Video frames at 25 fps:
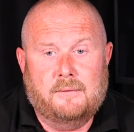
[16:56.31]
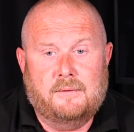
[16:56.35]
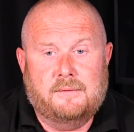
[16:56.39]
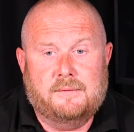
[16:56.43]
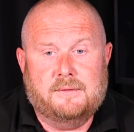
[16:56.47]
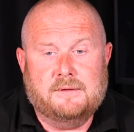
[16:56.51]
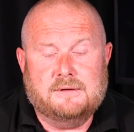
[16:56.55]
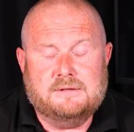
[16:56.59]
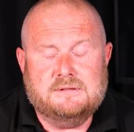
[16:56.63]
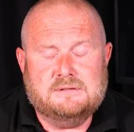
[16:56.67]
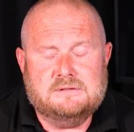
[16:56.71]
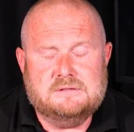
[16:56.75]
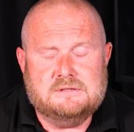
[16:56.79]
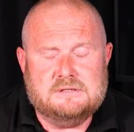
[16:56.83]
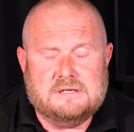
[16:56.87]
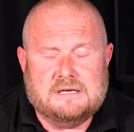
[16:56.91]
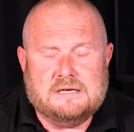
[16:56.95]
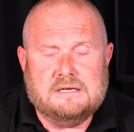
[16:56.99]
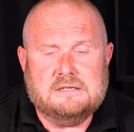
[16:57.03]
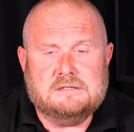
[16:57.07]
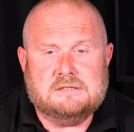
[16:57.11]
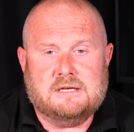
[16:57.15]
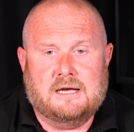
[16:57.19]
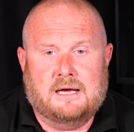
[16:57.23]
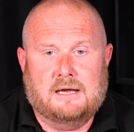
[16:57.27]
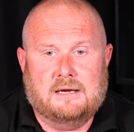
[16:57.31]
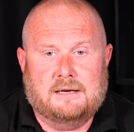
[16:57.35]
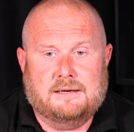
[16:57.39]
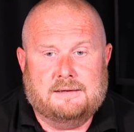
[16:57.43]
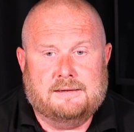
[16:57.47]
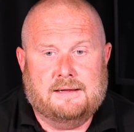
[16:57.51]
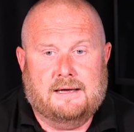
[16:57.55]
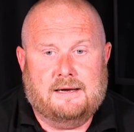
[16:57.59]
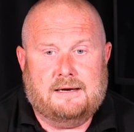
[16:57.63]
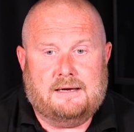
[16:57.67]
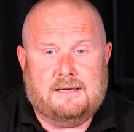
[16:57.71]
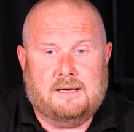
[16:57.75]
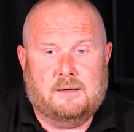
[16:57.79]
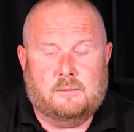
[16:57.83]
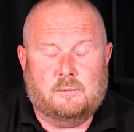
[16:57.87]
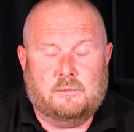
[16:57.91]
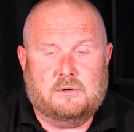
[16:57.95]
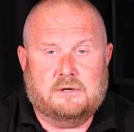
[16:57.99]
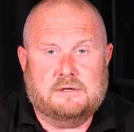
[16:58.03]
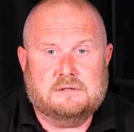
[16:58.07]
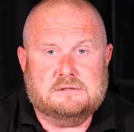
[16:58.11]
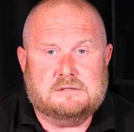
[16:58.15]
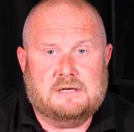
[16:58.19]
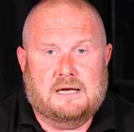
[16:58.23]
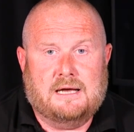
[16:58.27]
The detail in that camera
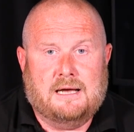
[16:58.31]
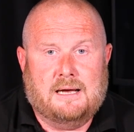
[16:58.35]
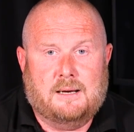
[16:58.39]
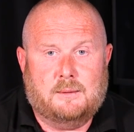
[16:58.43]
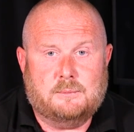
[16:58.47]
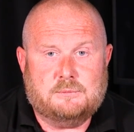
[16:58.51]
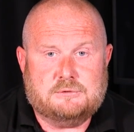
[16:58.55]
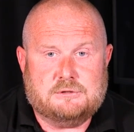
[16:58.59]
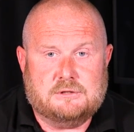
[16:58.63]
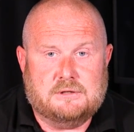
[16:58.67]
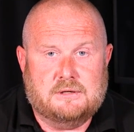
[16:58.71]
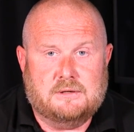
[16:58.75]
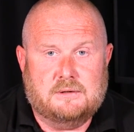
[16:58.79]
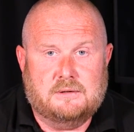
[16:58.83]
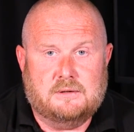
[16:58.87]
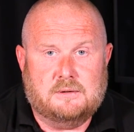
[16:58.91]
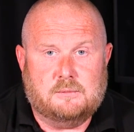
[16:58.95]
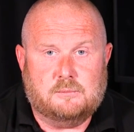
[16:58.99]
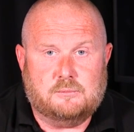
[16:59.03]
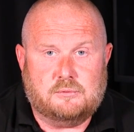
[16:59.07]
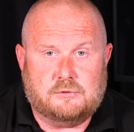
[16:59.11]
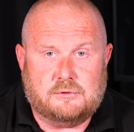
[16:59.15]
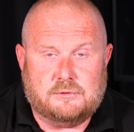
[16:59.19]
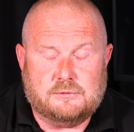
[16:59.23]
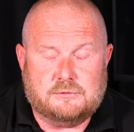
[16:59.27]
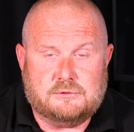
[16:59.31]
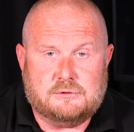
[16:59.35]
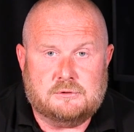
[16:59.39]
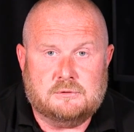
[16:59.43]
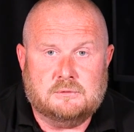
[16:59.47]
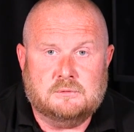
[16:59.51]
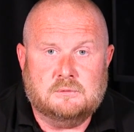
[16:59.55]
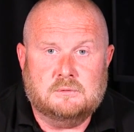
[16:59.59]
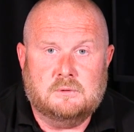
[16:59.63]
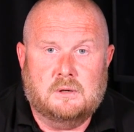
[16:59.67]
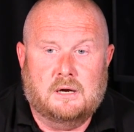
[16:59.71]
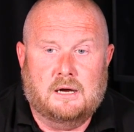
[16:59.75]
is absolutely brutal,